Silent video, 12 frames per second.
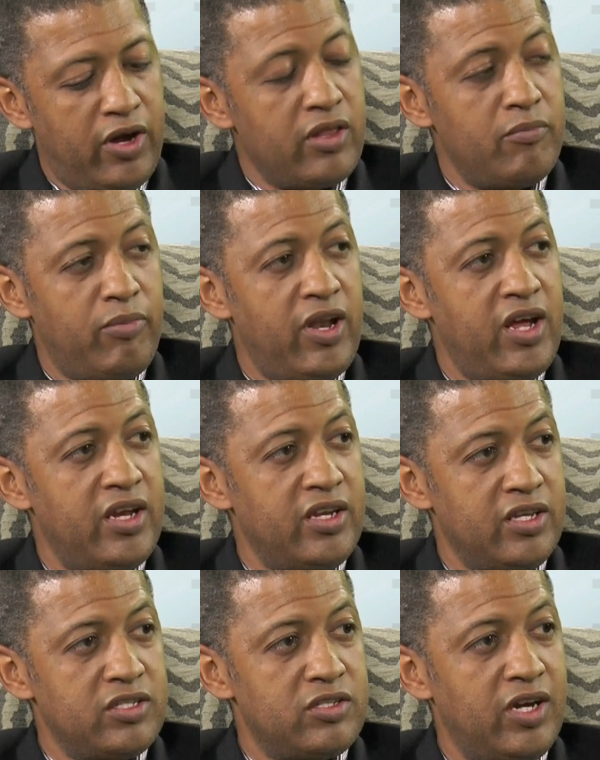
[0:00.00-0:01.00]
of the plan
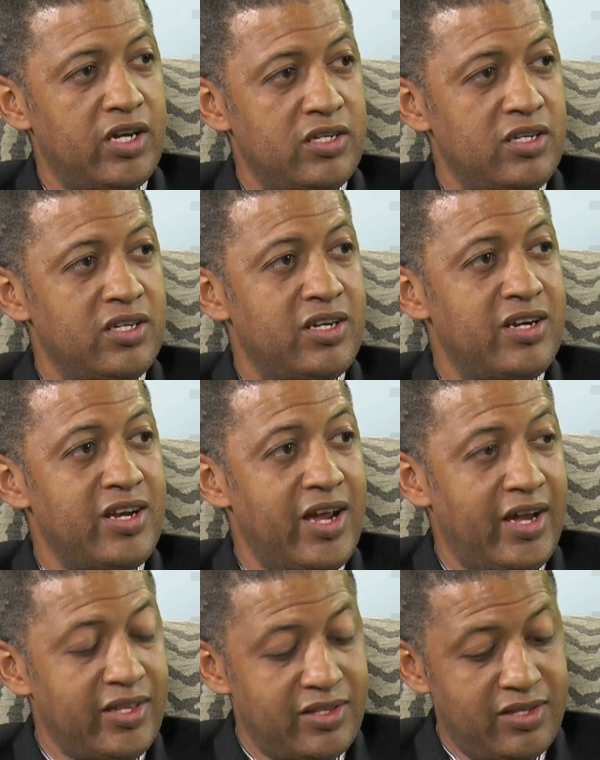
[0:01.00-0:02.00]
is to actually
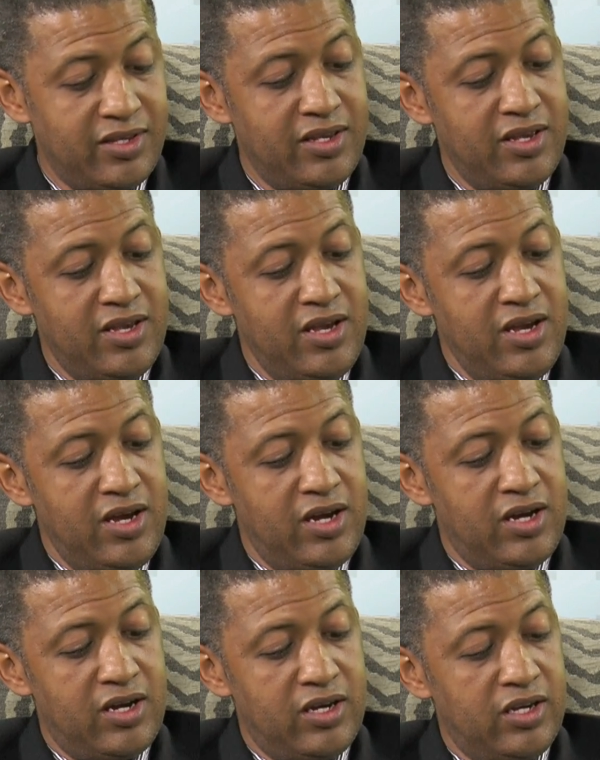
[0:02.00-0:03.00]
create
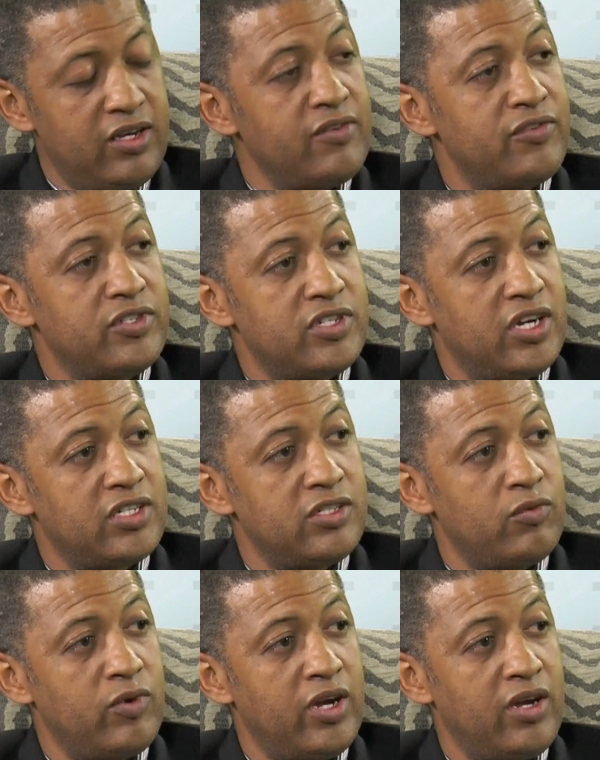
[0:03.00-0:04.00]
an infrastructure
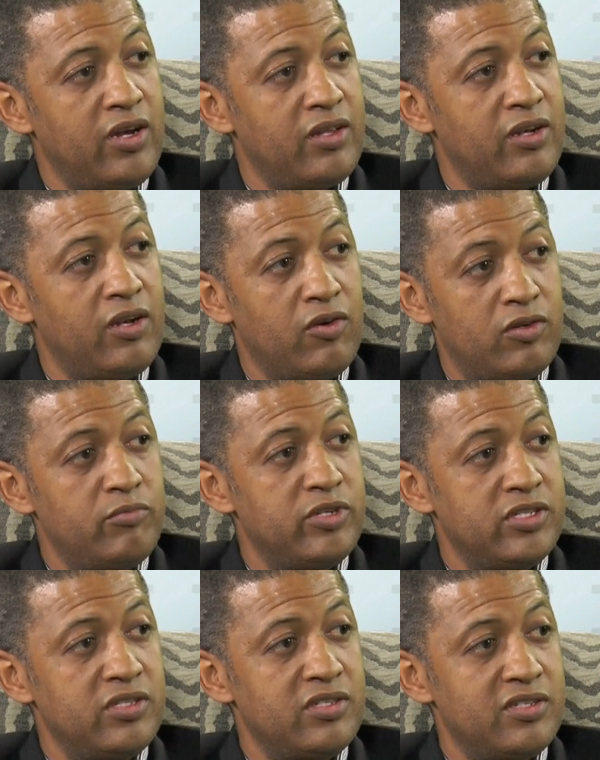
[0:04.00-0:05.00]
where local
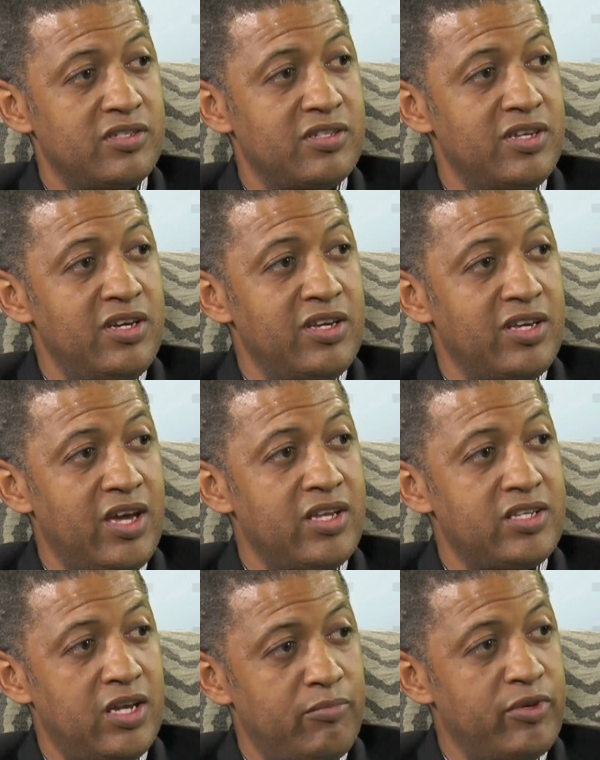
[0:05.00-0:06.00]
businesses
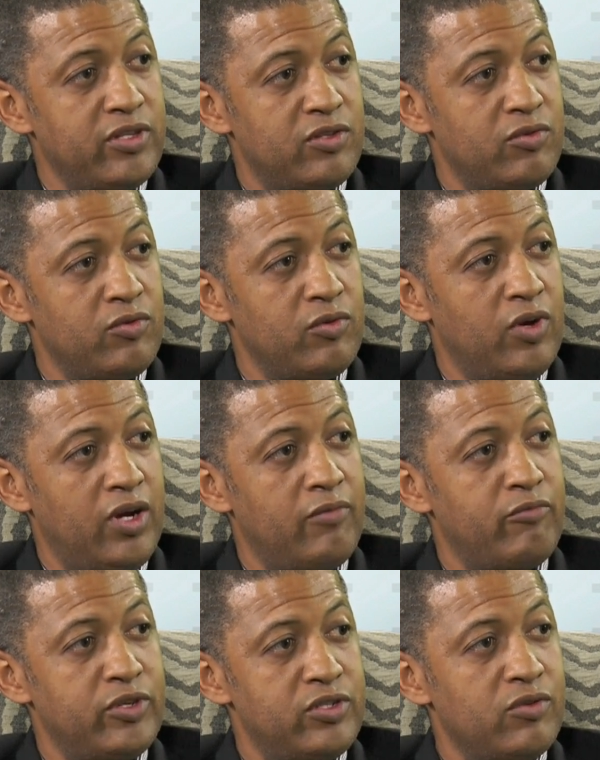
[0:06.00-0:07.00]
can tap into
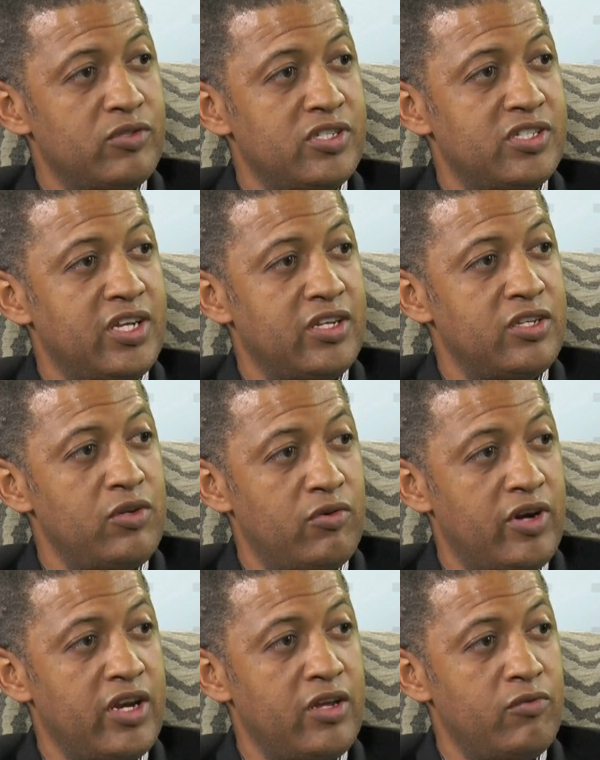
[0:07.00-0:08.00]
resources that your
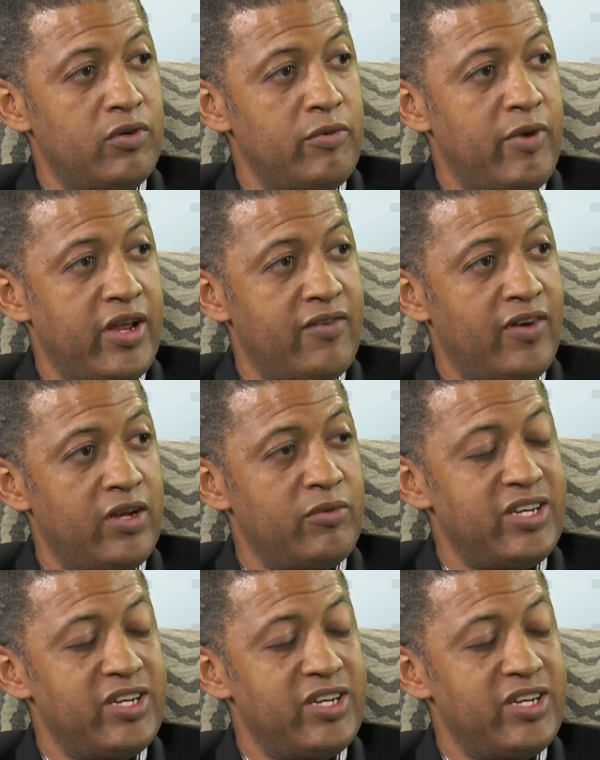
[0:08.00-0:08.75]
radio will be made available.